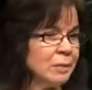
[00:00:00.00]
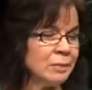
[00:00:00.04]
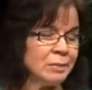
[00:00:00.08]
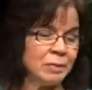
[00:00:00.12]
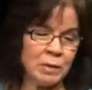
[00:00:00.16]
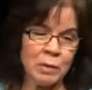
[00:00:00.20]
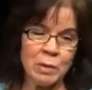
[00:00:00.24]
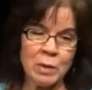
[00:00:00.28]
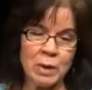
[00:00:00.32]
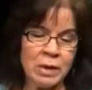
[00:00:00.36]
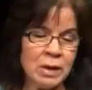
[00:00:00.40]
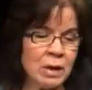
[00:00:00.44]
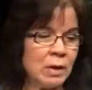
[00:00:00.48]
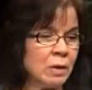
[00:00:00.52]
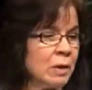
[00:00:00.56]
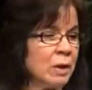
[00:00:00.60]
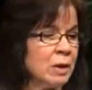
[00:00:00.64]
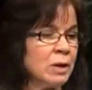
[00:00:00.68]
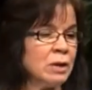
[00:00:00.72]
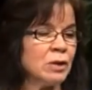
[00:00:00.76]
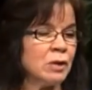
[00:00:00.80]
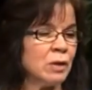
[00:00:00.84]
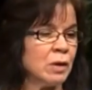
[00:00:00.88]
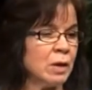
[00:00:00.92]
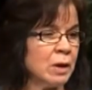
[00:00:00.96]
Whether you're
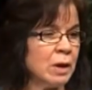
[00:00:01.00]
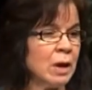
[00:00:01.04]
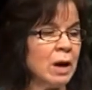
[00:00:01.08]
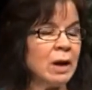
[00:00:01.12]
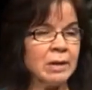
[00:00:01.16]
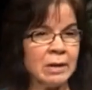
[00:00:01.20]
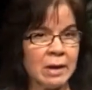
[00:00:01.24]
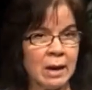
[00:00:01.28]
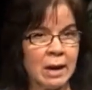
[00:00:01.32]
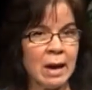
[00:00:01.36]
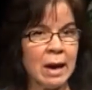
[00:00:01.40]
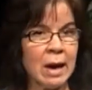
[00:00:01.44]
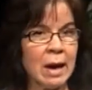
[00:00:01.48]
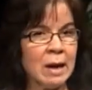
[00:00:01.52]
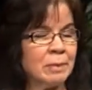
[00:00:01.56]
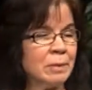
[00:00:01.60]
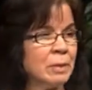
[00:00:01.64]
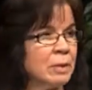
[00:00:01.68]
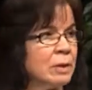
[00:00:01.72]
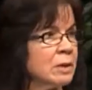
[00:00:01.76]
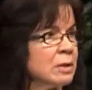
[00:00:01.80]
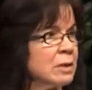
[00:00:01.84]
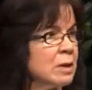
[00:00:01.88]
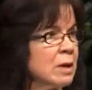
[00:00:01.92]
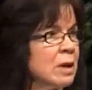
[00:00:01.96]
injured or not, that
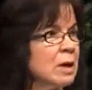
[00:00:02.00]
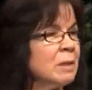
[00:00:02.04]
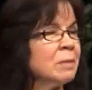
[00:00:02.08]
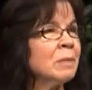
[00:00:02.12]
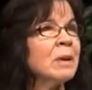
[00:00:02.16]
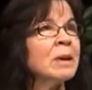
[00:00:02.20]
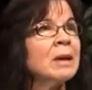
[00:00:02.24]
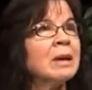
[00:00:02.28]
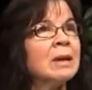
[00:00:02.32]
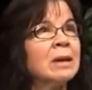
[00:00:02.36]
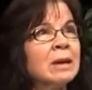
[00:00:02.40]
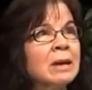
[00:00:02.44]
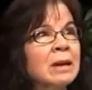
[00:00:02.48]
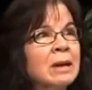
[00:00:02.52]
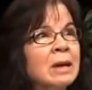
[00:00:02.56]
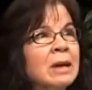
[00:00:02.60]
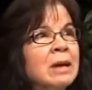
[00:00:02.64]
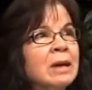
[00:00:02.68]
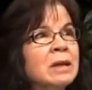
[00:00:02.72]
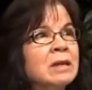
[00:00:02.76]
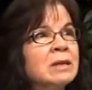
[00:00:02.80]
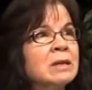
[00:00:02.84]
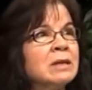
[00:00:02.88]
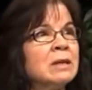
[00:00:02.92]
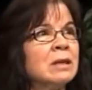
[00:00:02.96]
happens. But at
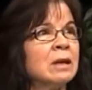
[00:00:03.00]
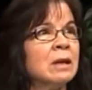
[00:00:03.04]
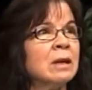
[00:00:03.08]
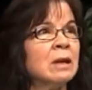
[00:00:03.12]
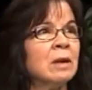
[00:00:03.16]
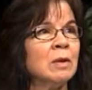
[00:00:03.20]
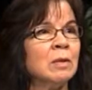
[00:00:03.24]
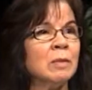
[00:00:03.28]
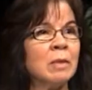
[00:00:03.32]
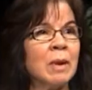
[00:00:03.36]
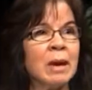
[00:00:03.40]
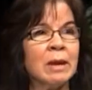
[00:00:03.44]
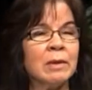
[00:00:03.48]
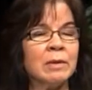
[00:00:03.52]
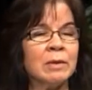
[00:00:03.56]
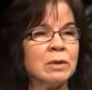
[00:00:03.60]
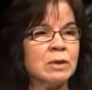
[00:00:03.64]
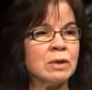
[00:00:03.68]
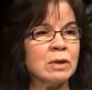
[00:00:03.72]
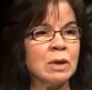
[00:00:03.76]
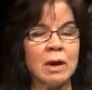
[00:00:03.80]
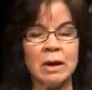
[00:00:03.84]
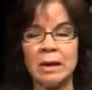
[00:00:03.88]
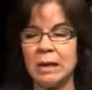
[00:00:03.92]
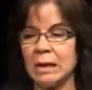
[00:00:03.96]
least, you know what Malin's
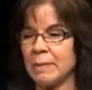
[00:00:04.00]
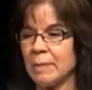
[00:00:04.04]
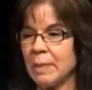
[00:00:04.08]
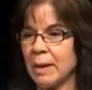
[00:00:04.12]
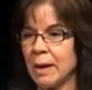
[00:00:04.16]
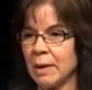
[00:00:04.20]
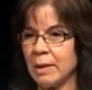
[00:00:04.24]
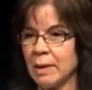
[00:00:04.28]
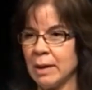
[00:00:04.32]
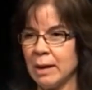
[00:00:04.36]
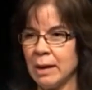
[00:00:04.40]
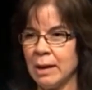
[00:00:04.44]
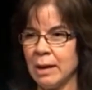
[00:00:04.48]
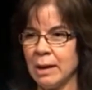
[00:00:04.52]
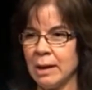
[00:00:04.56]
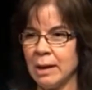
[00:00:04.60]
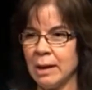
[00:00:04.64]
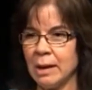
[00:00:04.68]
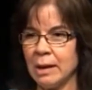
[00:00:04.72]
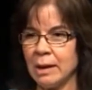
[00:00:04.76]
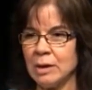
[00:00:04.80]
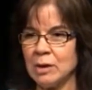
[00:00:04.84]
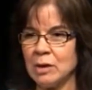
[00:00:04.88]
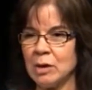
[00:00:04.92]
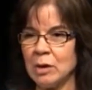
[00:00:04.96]
talking about,
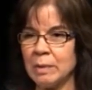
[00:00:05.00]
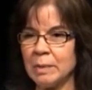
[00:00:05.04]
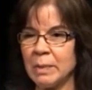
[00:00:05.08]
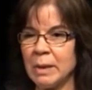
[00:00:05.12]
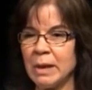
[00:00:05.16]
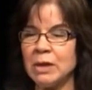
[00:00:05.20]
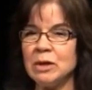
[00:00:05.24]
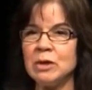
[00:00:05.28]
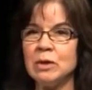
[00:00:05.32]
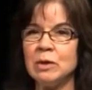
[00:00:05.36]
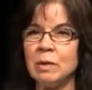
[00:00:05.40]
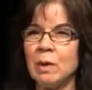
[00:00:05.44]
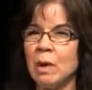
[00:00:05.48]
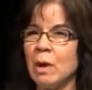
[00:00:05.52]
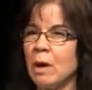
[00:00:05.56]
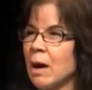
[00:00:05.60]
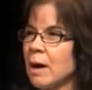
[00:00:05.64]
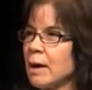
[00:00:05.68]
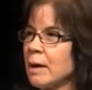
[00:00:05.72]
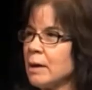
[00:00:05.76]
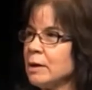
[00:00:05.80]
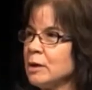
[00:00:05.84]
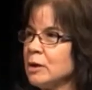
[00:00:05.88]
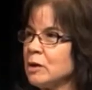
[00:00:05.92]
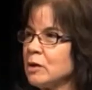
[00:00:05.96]
don't be too
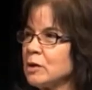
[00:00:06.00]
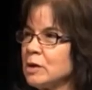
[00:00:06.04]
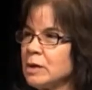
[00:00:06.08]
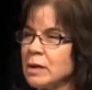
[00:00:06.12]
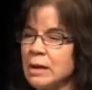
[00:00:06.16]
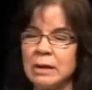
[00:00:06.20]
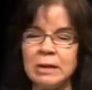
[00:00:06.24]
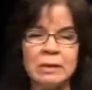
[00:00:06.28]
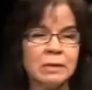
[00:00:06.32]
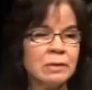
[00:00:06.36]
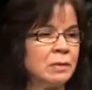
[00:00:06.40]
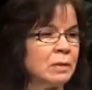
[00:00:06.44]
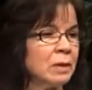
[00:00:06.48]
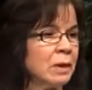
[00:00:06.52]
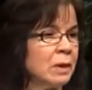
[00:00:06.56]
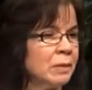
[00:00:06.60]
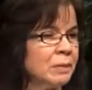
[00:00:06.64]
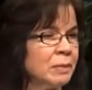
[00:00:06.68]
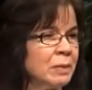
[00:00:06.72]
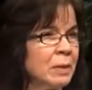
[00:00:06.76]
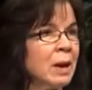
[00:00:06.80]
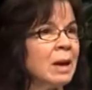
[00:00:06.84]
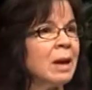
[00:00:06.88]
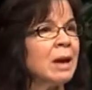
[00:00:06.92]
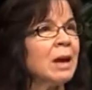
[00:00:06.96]
hard on yourself.
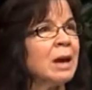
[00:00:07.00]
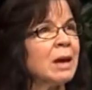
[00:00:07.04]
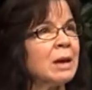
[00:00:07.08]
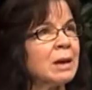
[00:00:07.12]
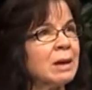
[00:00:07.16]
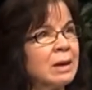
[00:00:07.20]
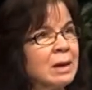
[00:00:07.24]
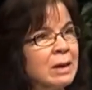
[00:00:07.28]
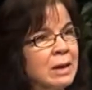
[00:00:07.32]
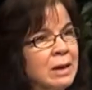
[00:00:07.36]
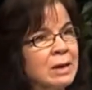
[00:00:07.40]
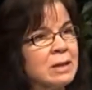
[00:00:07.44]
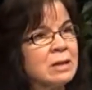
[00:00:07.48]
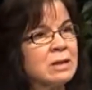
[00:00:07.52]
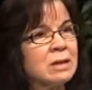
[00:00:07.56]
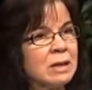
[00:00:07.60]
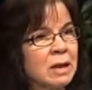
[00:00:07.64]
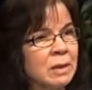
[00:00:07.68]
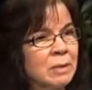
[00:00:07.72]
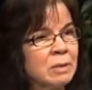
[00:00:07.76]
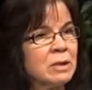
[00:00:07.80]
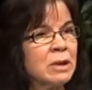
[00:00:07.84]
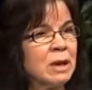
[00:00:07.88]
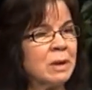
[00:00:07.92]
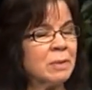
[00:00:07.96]
At least
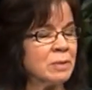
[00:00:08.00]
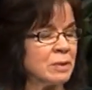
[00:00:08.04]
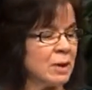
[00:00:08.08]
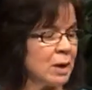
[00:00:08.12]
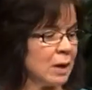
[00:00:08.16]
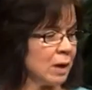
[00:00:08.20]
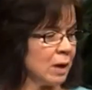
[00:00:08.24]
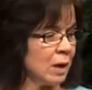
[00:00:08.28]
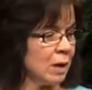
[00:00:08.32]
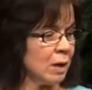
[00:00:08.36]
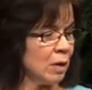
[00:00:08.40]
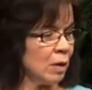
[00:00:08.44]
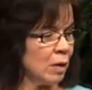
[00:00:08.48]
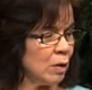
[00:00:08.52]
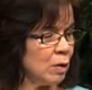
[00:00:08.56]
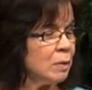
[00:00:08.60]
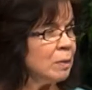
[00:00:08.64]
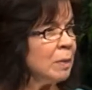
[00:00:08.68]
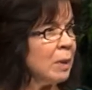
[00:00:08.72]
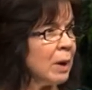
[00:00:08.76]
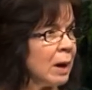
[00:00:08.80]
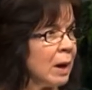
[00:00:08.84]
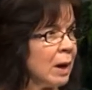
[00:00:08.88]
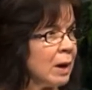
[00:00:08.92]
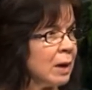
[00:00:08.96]
sometimes I can go
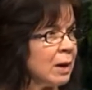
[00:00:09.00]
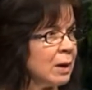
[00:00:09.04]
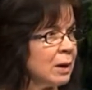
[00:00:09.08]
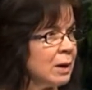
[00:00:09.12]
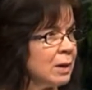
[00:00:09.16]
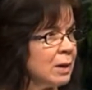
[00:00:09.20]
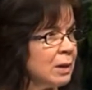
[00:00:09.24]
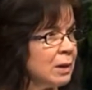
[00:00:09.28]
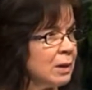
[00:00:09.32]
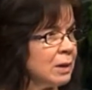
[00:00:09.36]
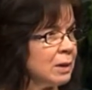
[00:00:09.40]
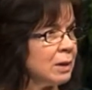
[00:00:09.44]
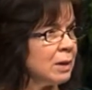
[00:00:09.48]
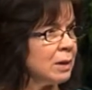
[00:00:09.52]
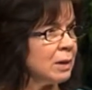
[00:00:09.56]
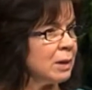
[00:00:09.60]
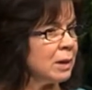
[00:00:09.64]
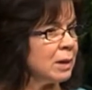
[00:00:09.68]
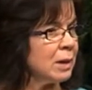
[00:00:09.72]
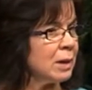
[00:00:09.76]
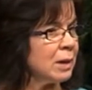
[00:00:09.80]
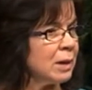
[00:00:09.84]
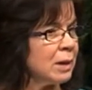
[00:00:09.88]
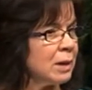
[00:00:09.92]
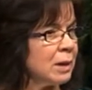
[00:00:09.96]
back
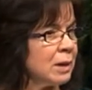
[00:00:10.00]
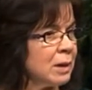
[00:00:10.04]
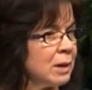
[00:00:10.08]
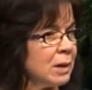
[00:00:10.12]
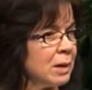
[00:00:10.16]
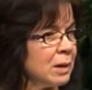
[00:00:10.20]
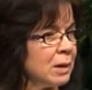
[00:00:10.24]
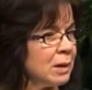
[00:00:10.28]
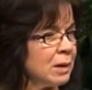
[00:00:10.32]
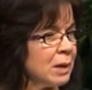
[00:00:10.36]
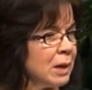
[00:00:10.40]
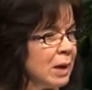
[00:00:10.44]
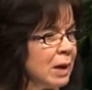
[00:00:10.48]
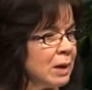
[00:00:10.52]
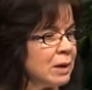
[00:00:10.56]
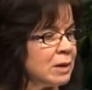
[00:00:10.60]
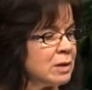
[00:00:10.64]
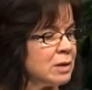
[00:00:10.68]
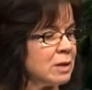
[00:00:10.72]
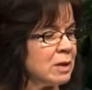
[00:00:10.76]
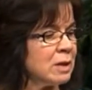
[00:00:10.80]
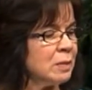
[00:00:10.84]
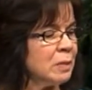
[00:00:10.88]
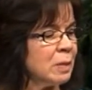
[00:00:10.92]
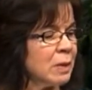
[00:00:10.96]
and
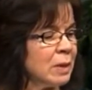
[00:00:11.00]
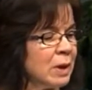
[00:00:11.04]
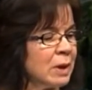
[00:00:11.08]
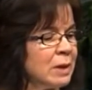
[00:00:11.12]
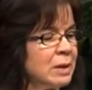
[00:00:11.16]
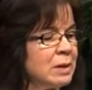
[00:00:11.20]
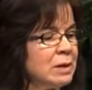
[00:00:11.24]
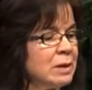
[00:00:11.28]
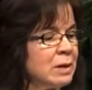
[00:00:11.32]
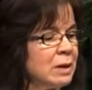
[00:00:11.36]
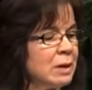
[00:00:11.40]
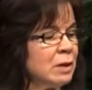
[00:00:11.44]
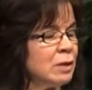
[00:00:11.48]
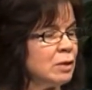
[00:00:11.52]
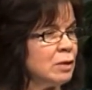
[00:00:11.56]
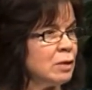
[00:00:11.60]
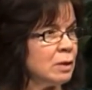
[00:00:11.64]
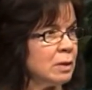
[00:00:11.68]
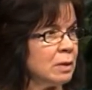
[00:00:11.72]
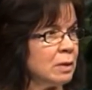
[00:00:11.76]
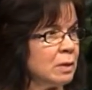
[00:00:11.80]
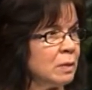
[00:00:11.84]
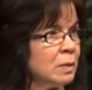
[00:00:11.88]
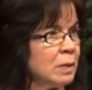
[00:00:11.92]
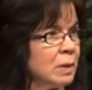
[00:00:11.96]
see what I did
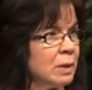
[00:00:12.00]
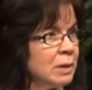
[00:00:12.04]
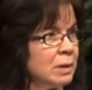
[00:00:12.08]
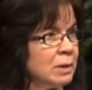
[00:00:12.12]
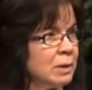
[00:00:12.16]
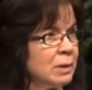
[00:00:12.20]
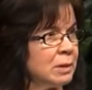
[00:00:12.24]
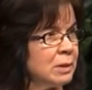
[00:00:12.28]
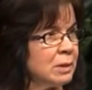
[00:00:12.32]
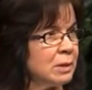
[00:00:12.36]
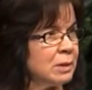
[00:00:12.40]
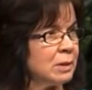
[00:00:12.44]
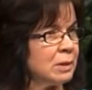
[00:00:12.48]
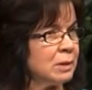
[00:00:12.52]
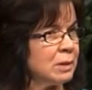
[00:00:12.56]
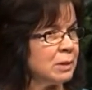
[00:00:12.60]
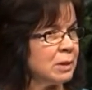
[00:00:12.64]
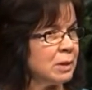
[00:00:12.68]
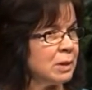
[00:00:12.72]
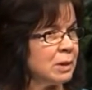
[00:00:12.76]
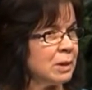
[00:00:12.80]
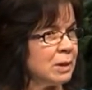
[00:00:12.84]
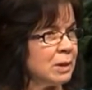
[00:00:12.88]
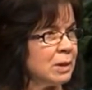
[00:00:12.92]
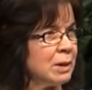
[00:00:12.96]
do,
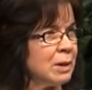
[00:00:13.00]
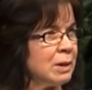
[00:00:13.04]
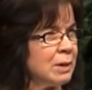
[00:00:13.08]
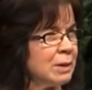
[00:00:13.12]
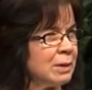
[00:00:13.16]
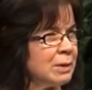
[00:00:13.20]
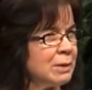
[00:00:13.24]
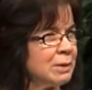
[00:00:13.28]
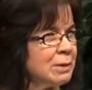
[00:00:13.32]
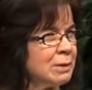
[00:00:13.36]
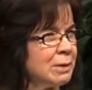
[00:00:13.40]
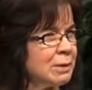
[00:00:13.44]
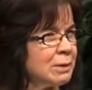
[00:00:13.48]
you know?